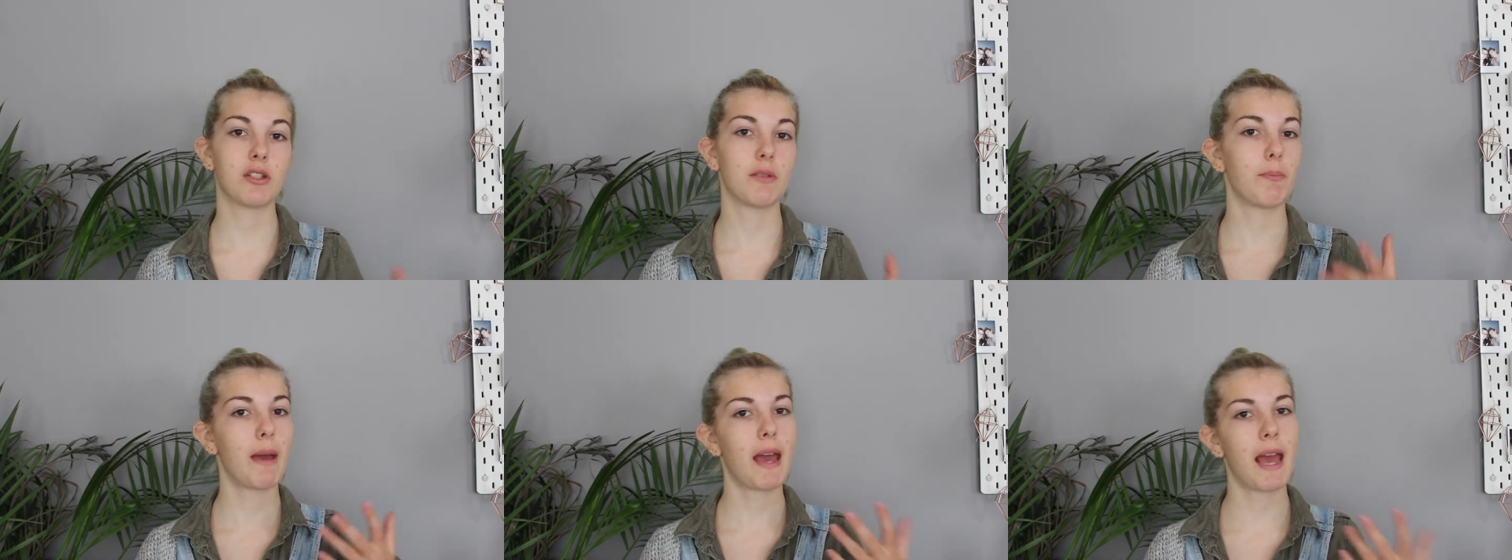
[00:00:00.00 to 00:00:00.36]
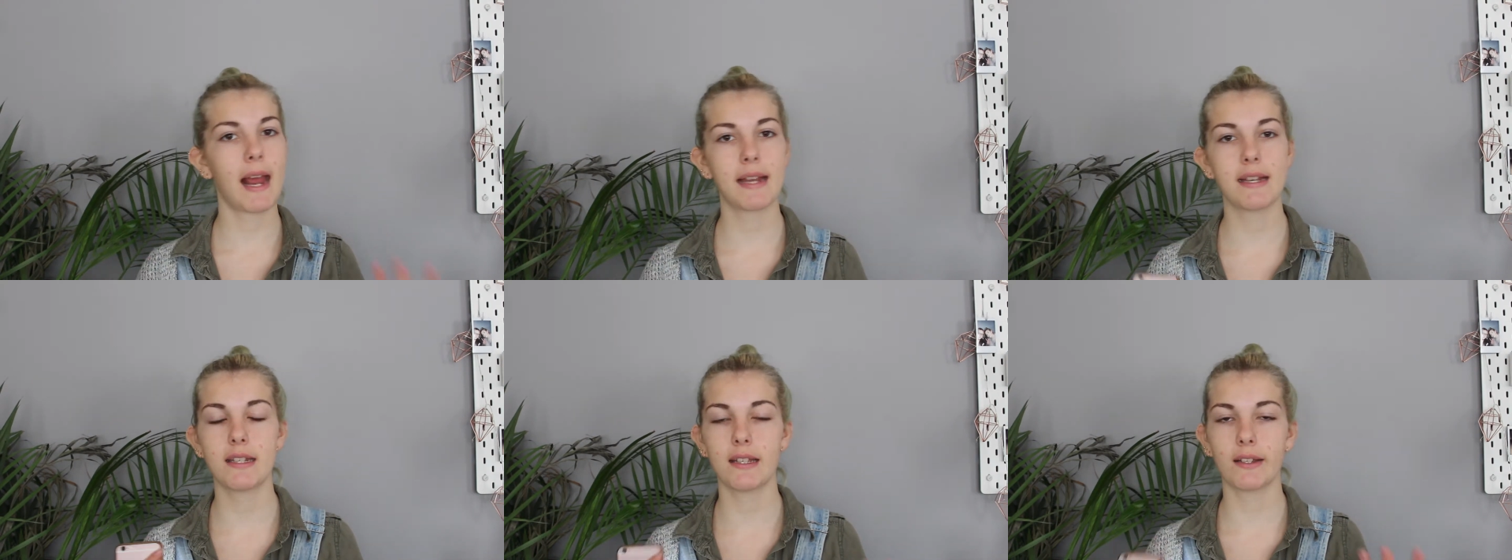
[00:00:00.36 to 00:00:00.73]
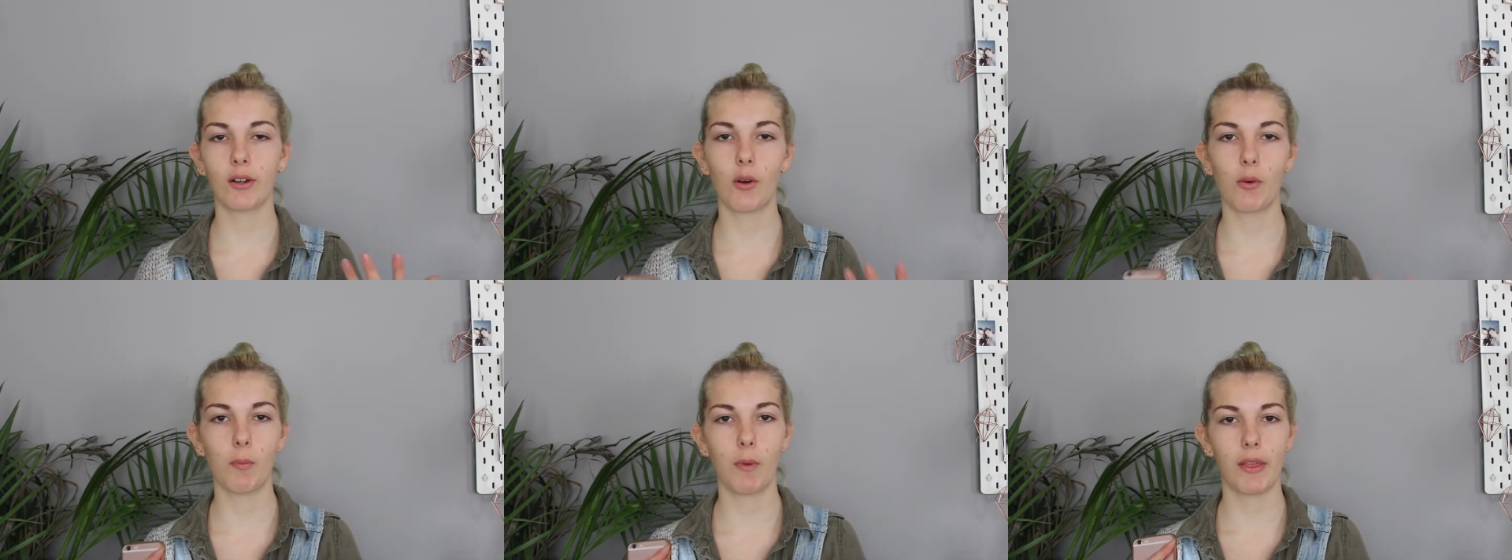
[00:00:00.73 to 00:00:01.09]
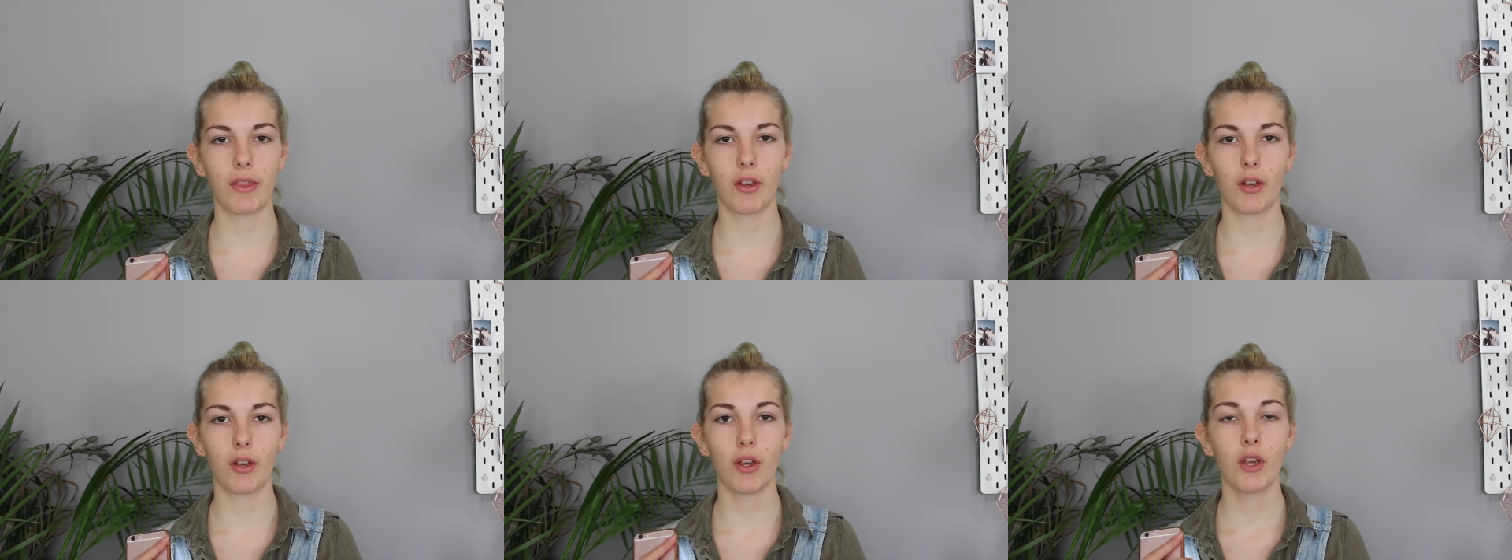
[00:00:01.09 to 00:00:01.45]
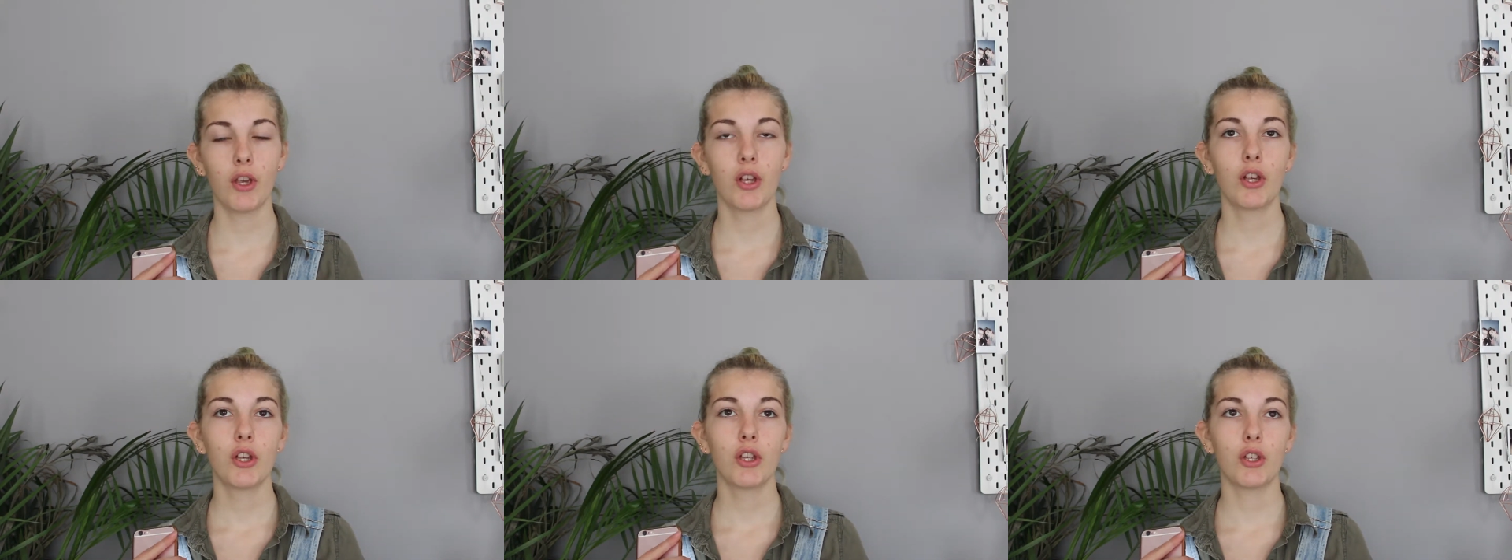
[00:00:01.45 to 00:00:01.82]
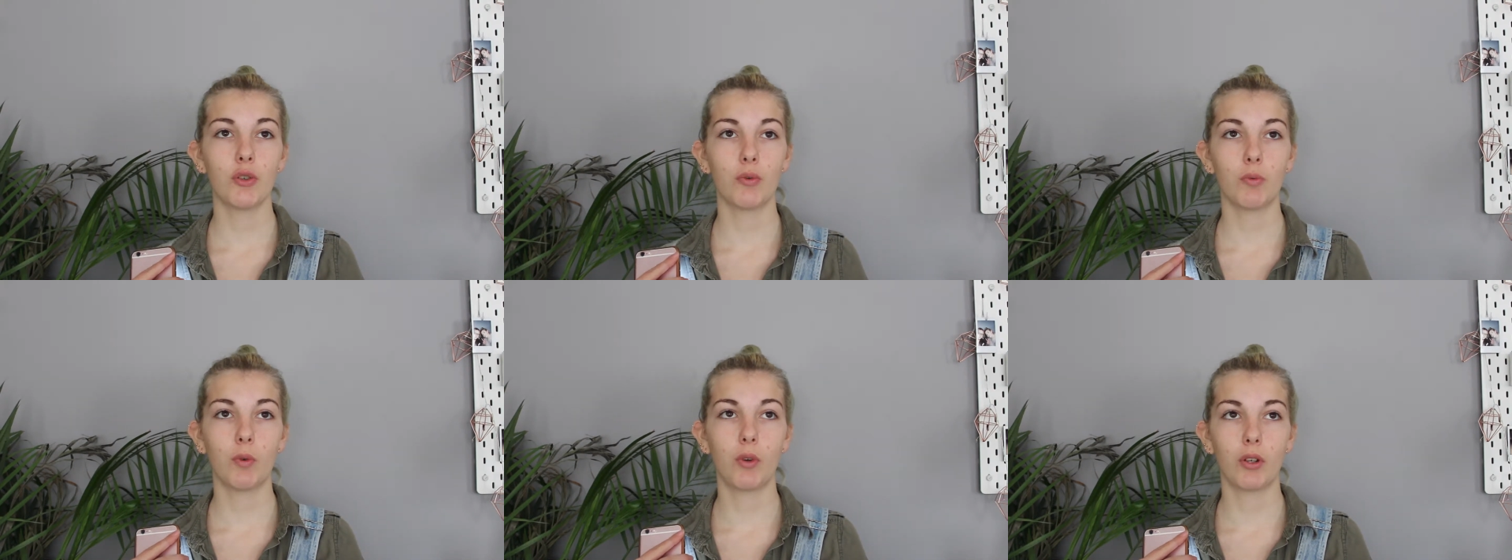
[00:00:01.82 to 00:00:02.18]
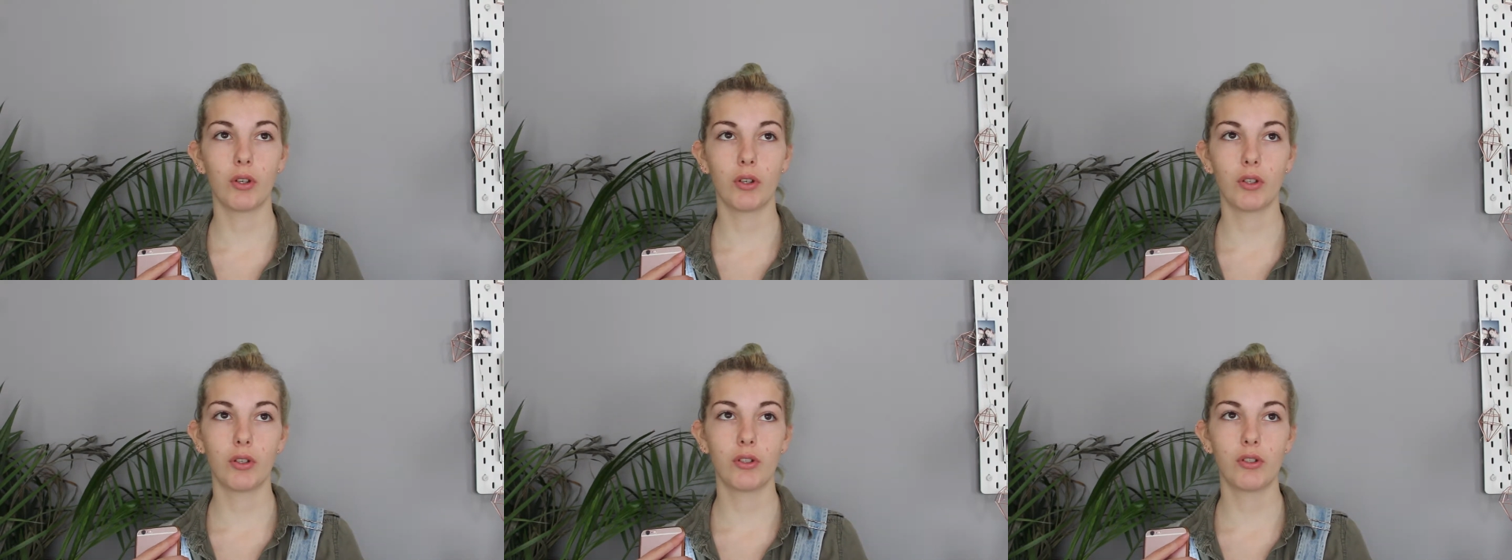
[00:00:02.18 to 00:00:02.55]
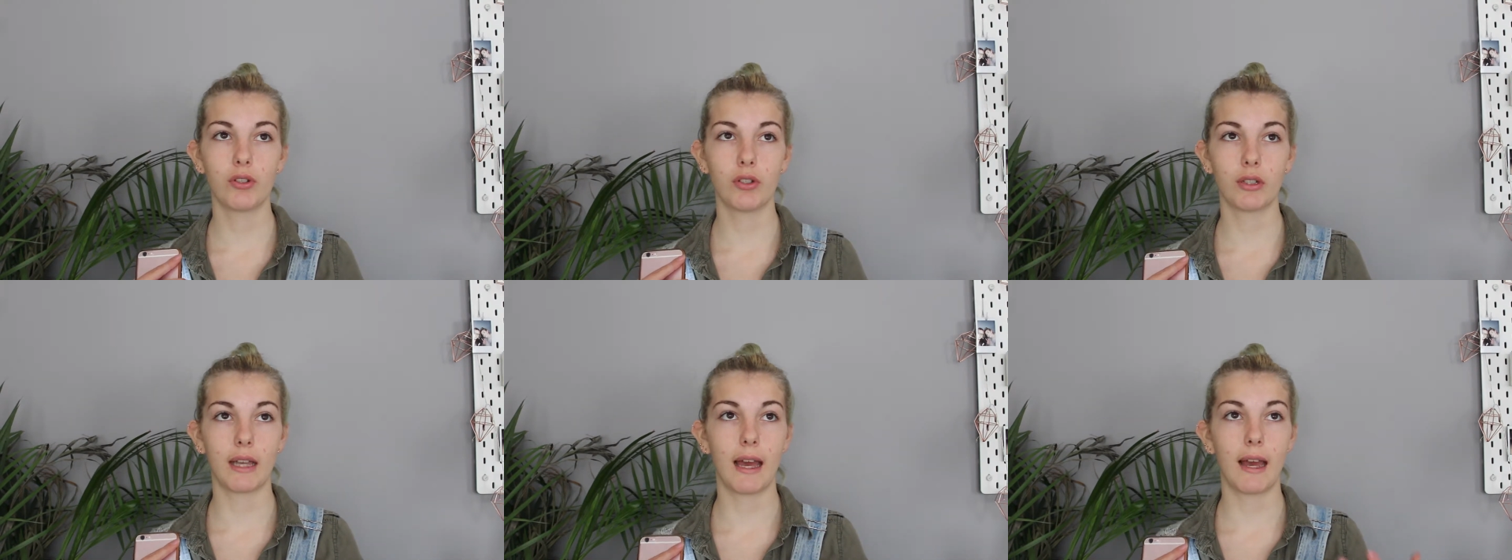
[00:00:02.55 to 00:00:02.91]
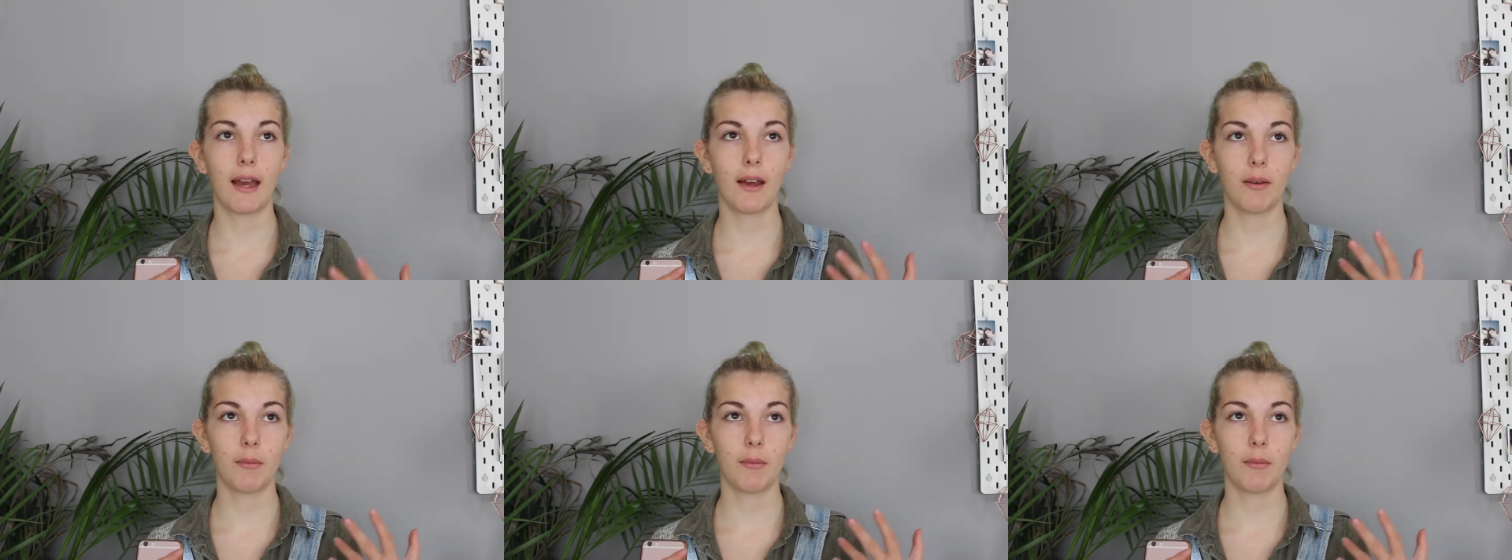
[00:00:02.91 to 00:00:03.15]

depending on whether you want to get